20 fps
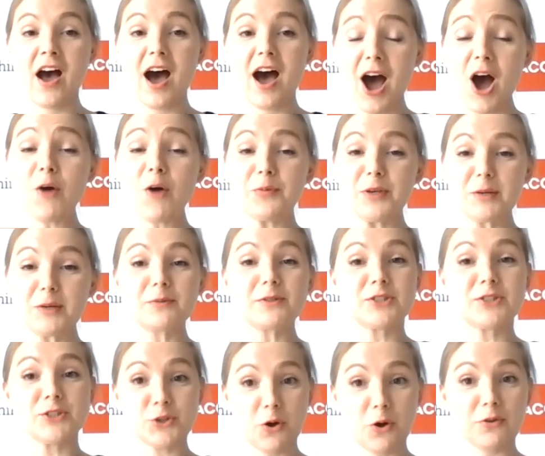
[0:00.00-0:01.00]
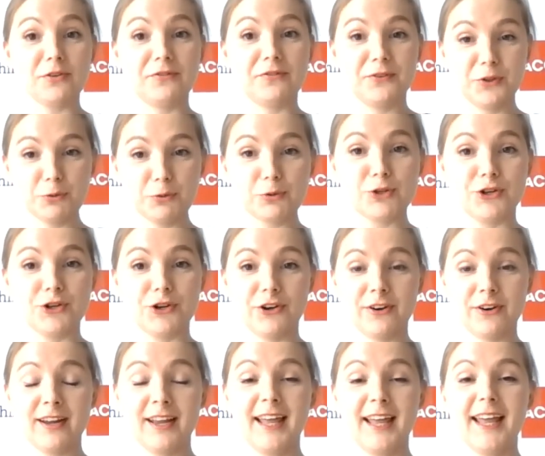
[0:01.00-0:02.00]
how people saw the
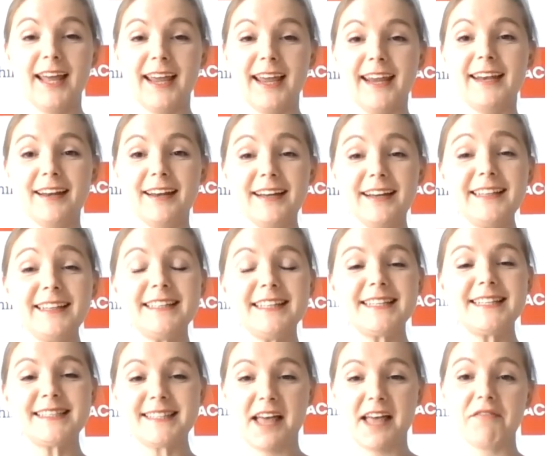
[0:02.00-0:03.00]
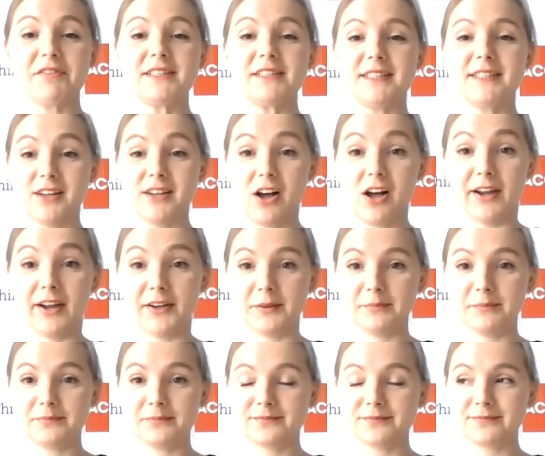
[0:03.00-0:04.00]
future in 1979.
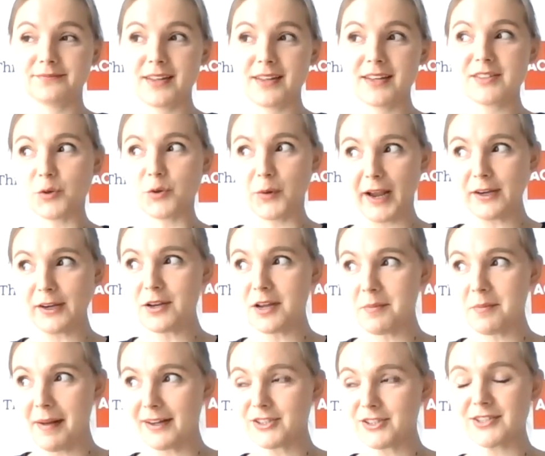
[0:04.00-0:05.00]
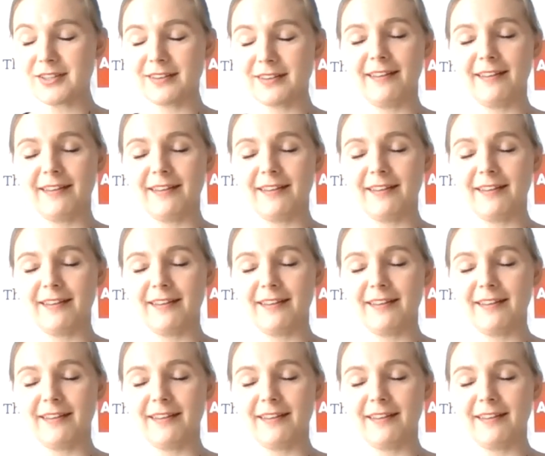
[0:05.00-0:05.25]
So can you imagine